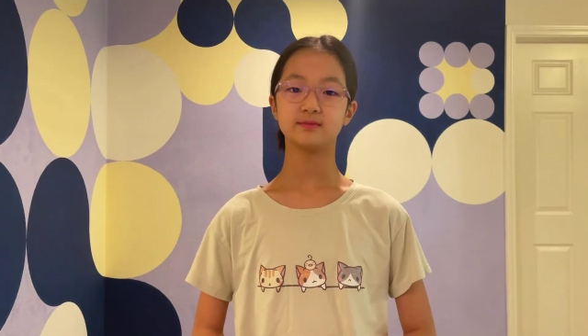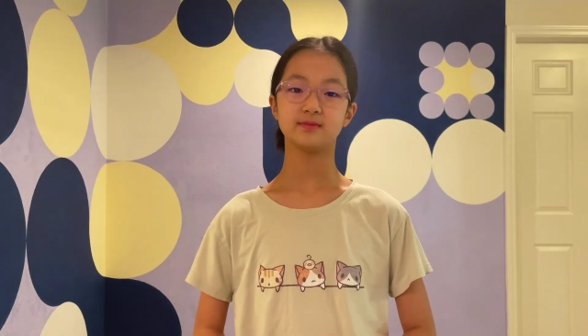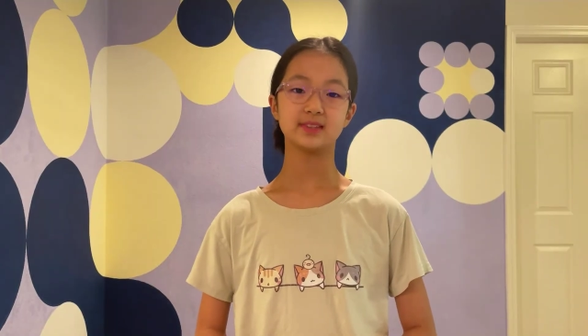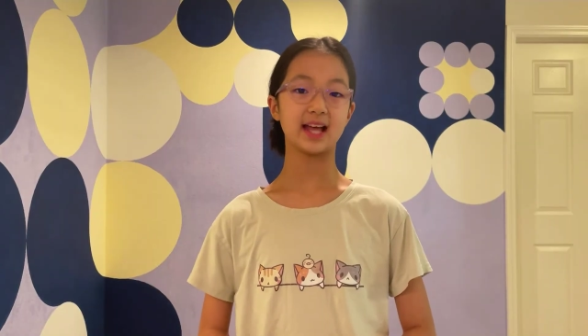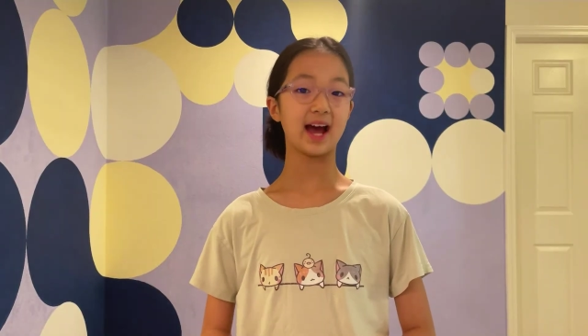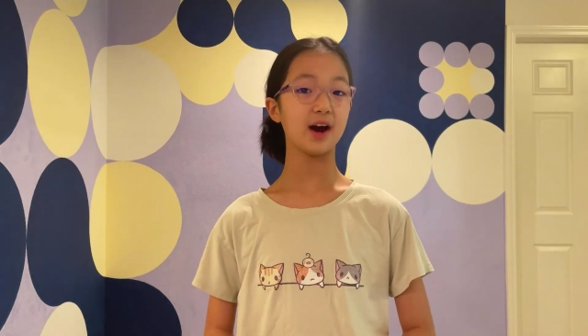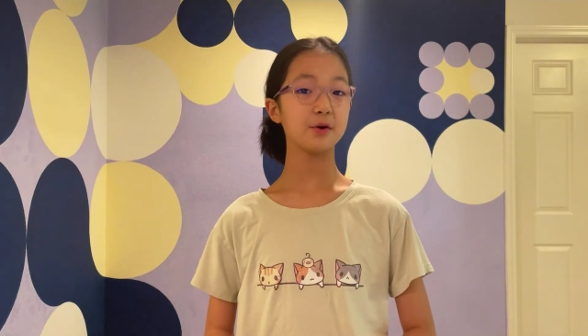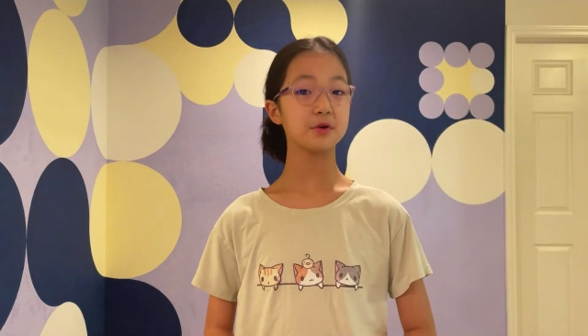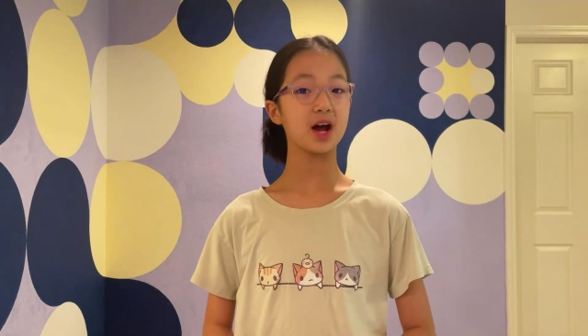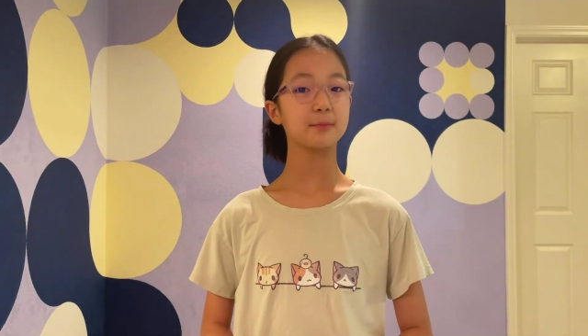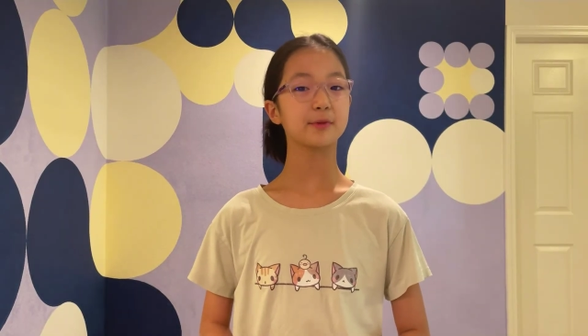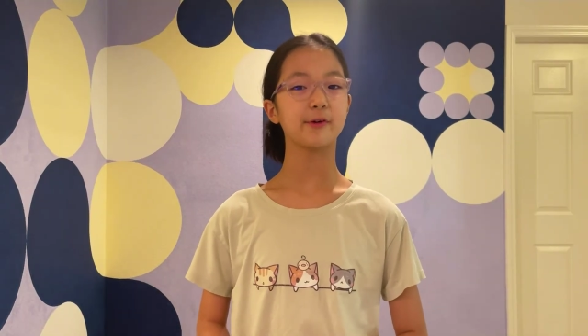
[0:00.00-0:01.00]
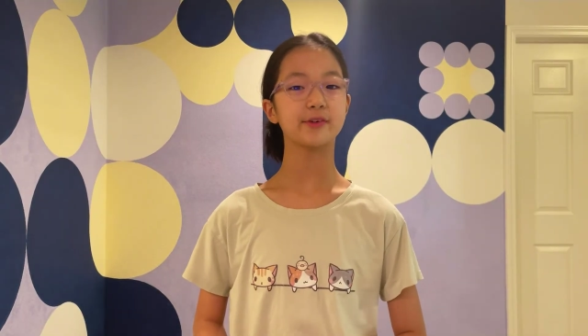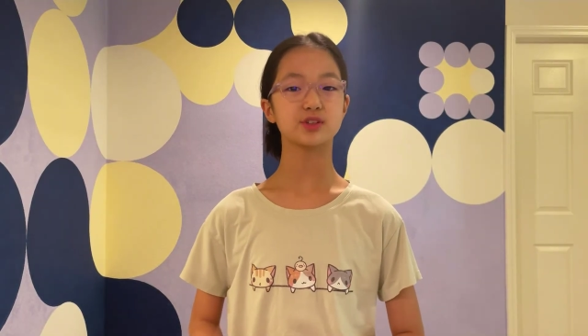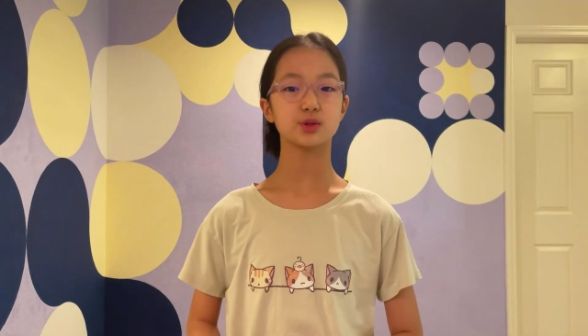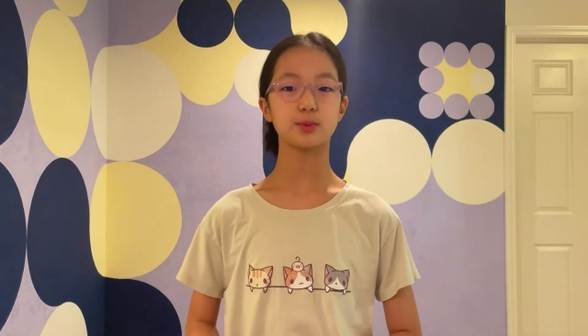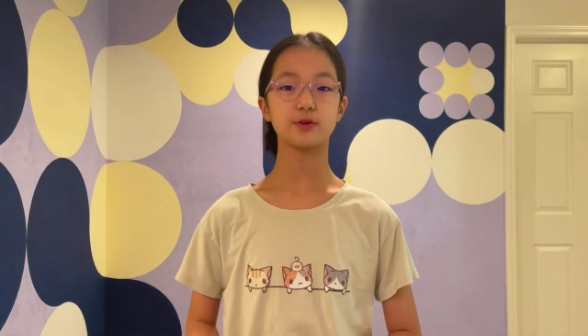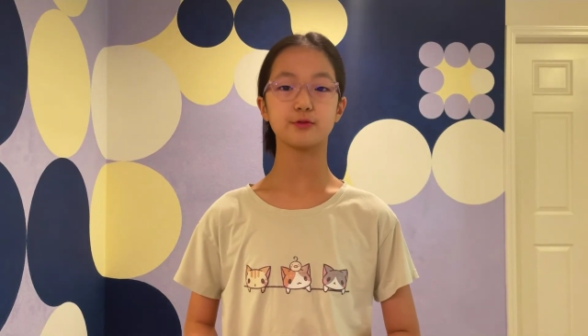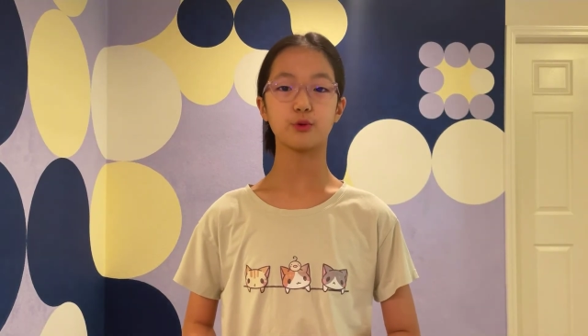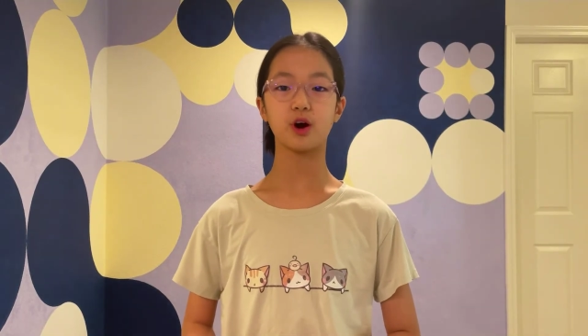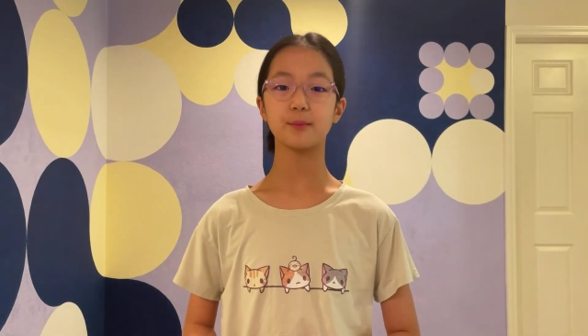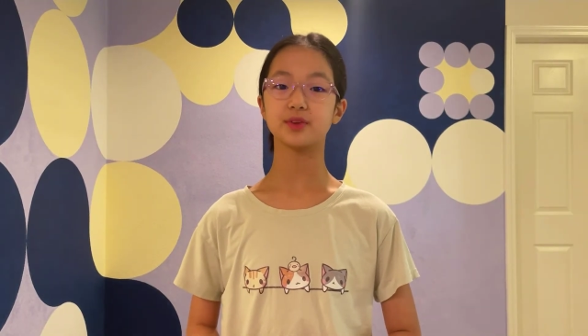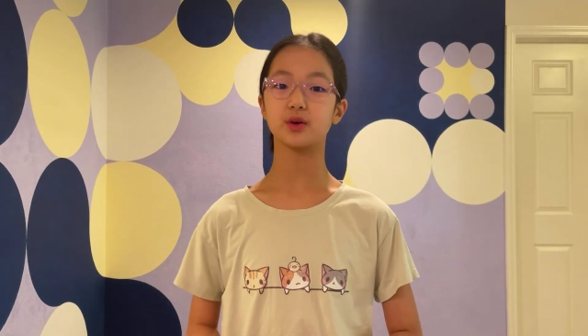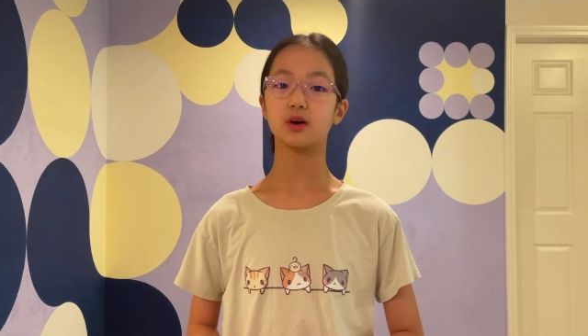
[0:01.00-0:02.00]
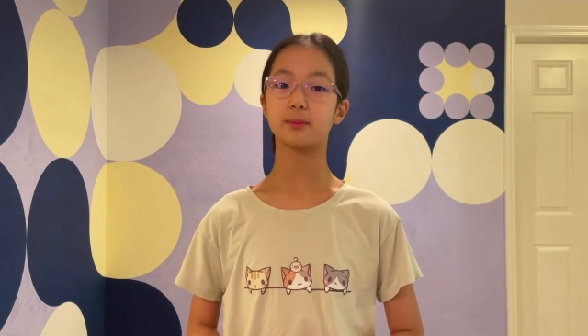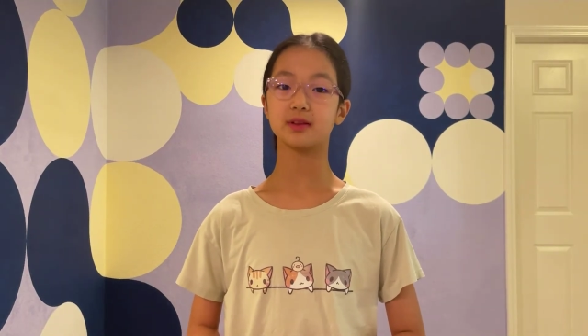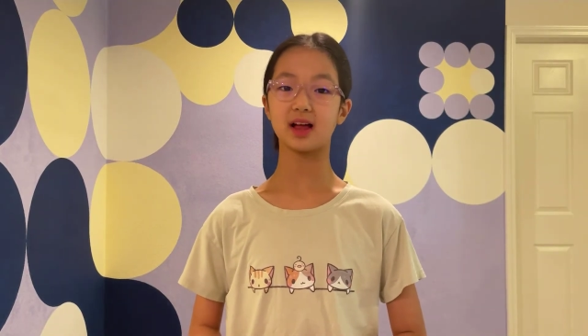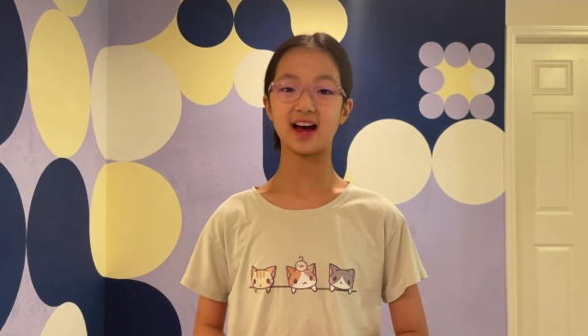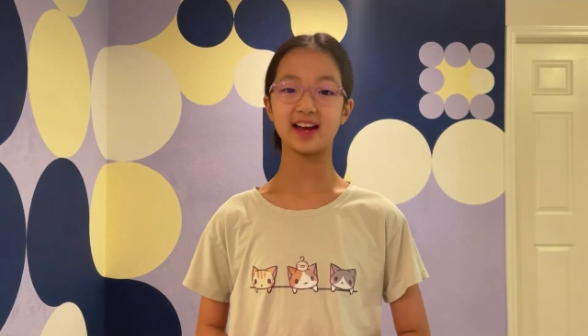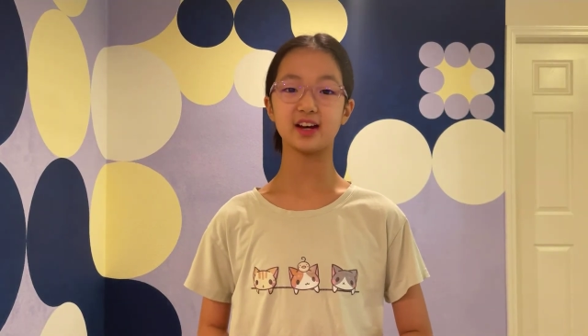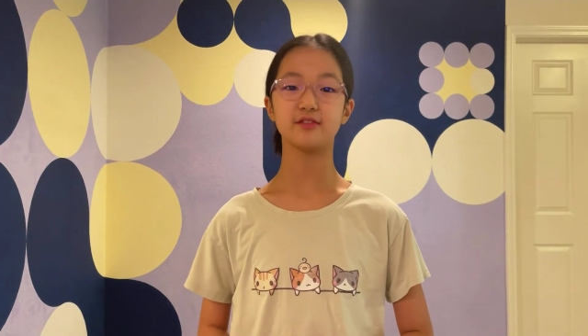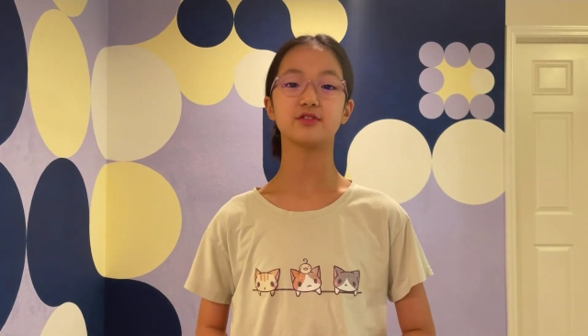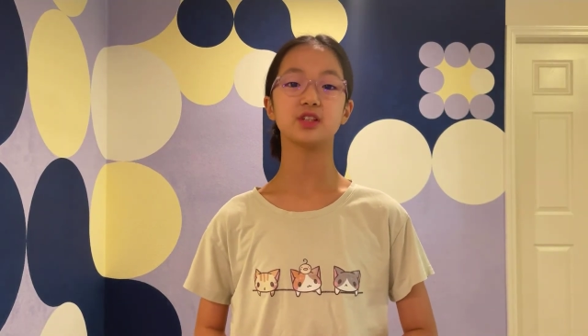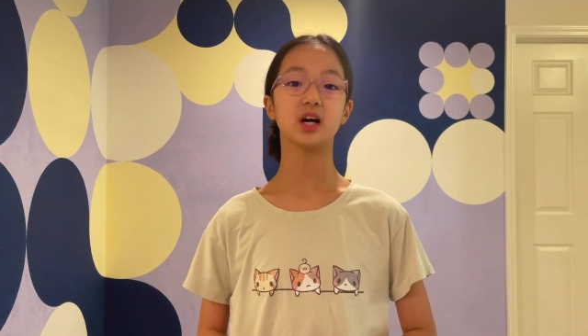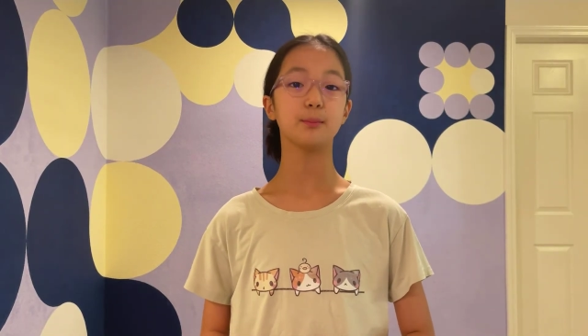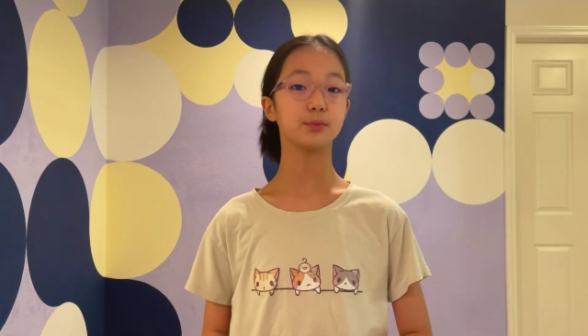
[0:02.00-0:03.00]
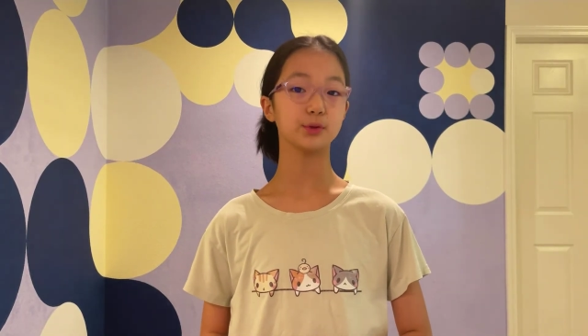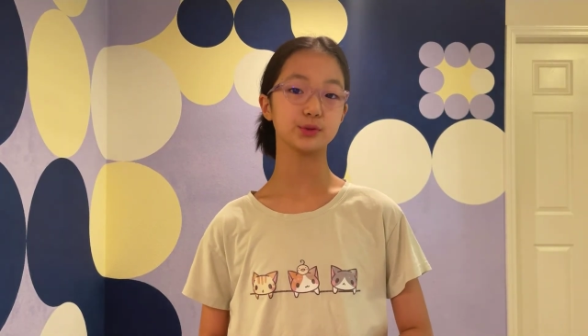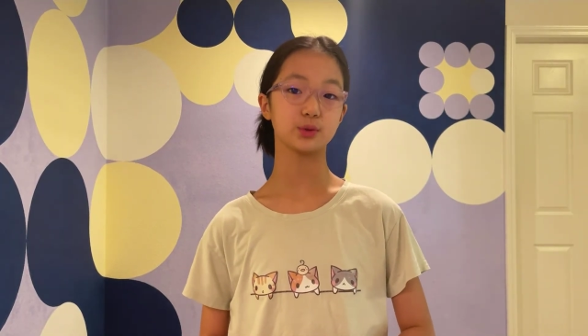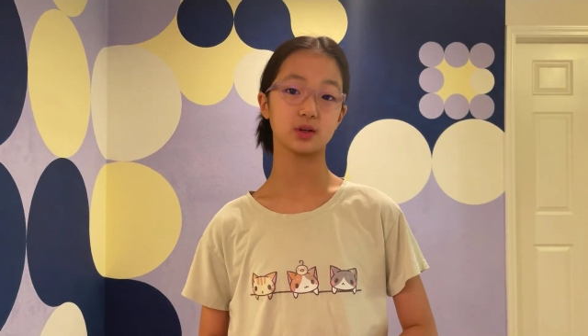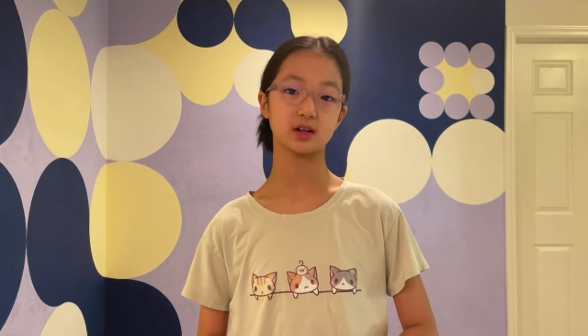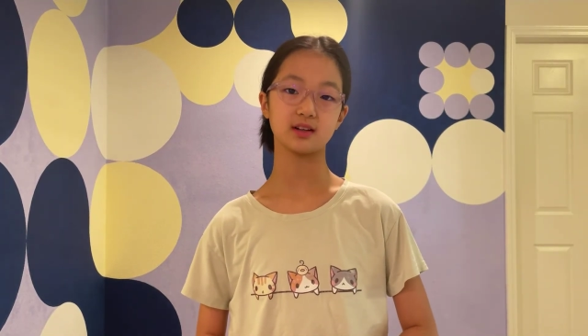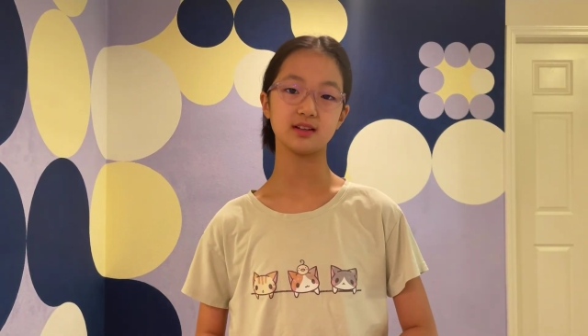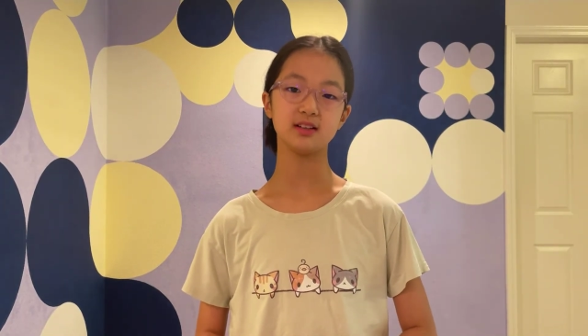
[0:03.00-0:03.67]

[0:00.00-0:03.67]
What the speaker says: Now I'm going to perform the reply of Dumbledore.